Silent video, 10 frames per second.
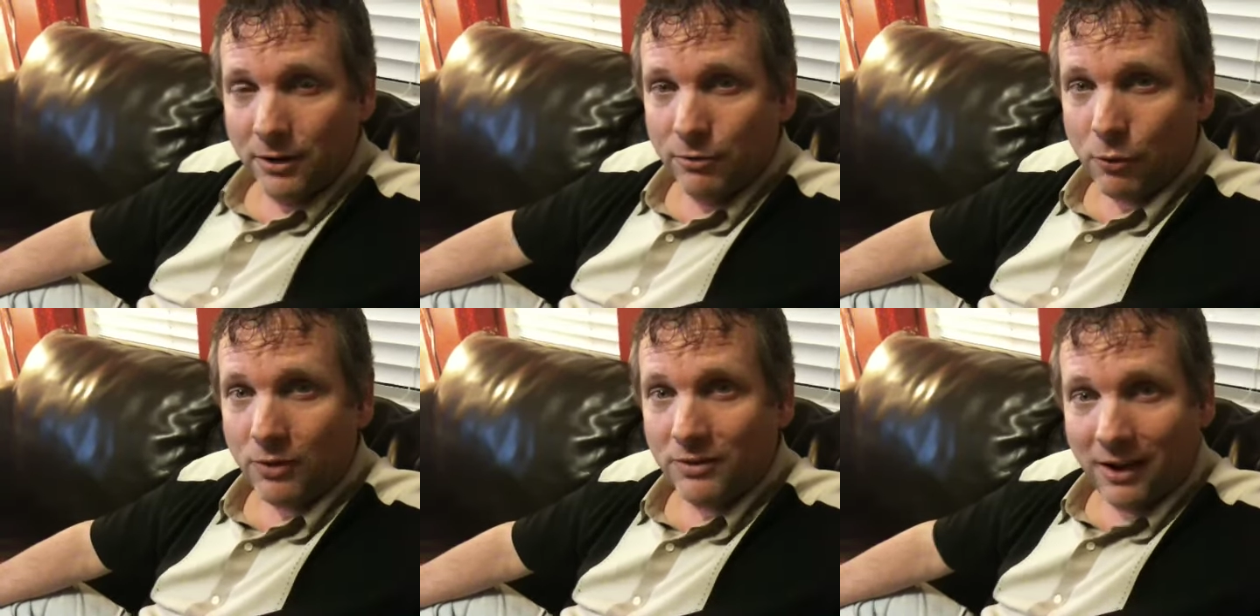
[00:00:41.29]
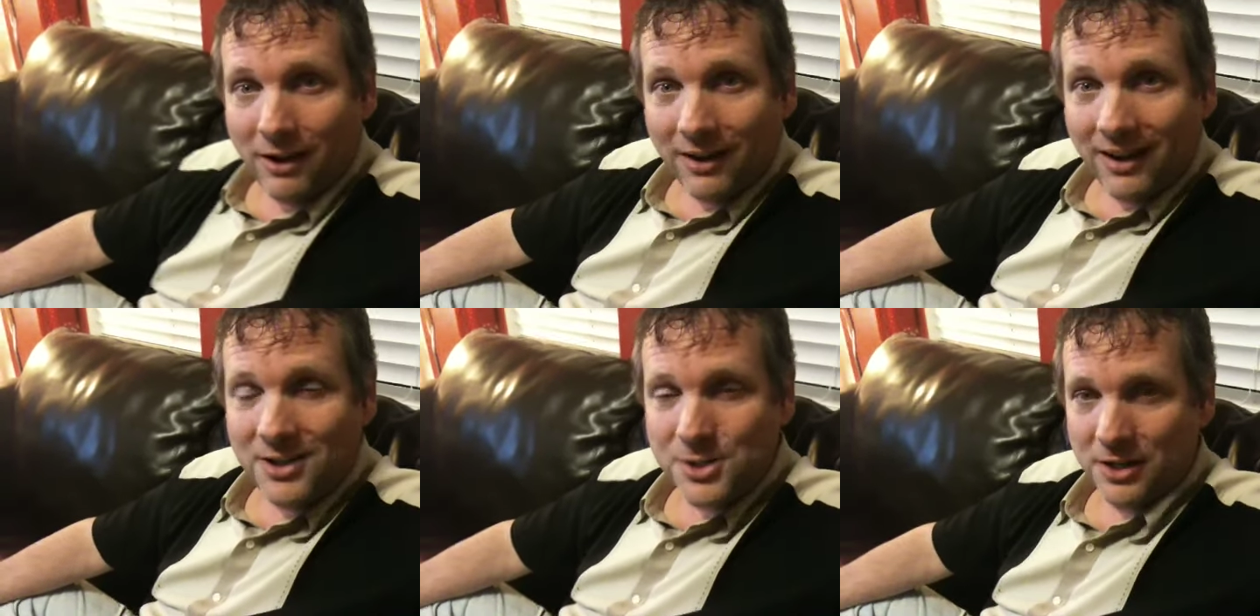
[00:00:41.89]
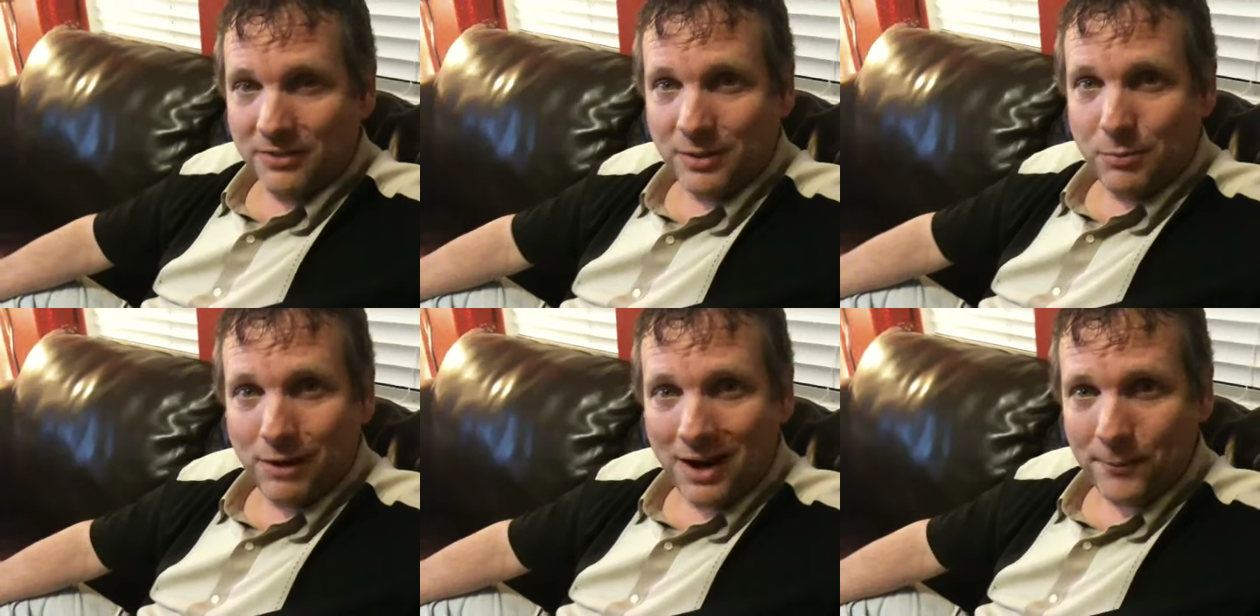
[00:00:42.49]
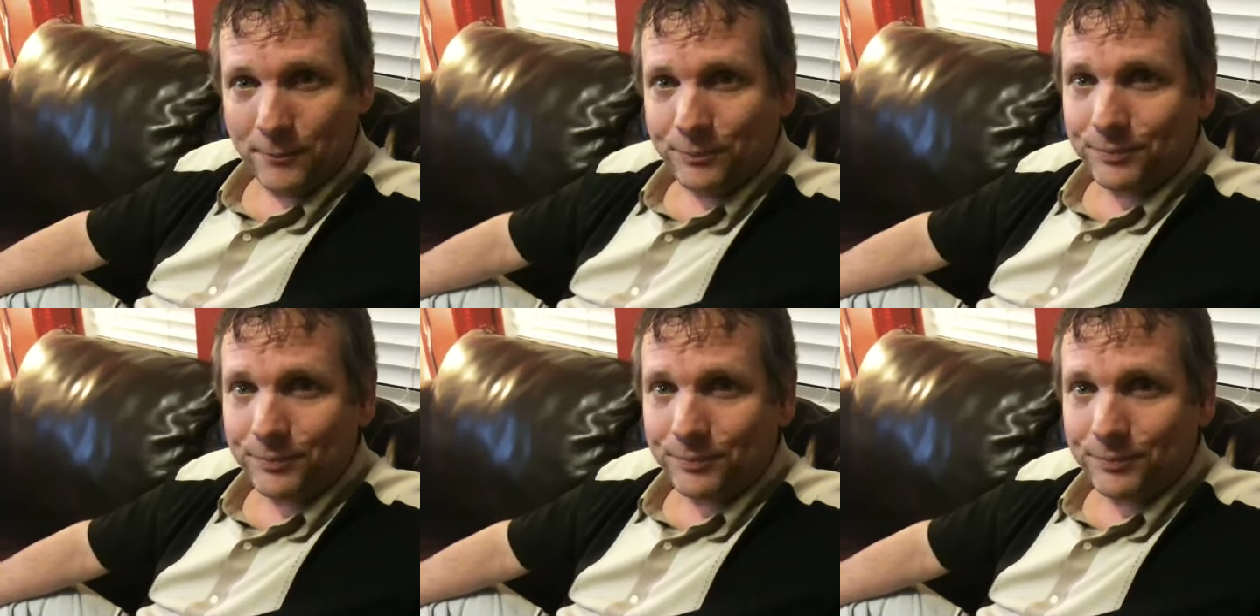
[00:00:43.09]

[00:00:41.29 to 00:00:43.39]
for Doug and Jesse Brown.